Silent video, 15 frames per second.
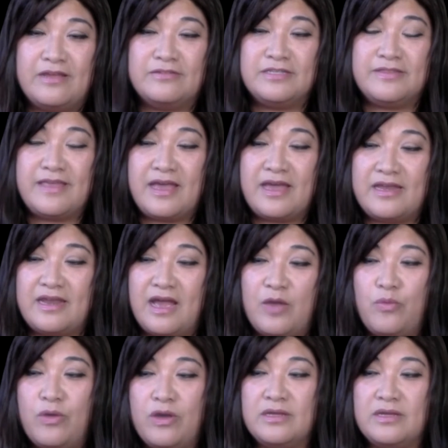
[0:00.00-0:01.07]
to that, I
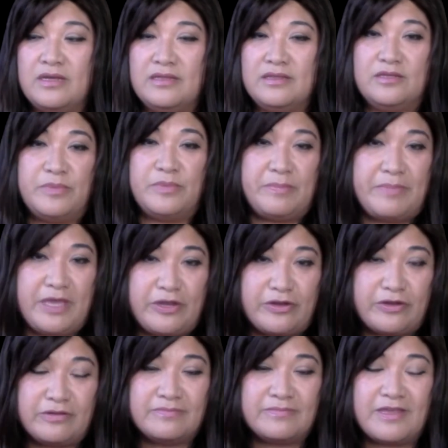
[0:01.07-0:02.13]
want it a little bit
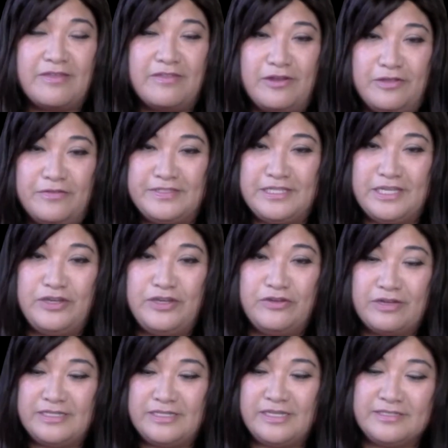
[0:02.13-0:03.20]
better. And then all of a sudden you're
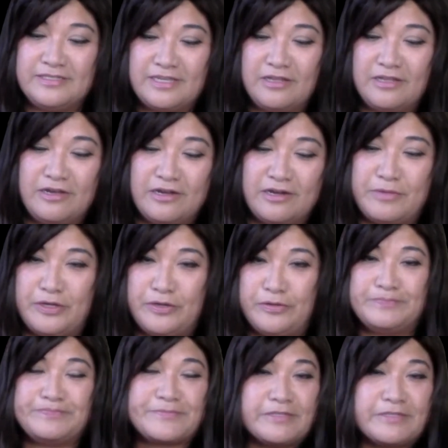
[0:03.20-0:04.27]
in DSLR mode.
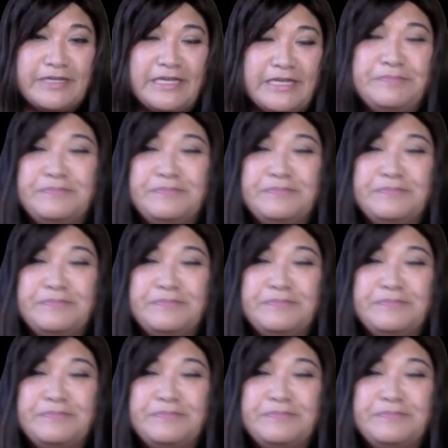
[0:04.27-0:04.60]
Okay.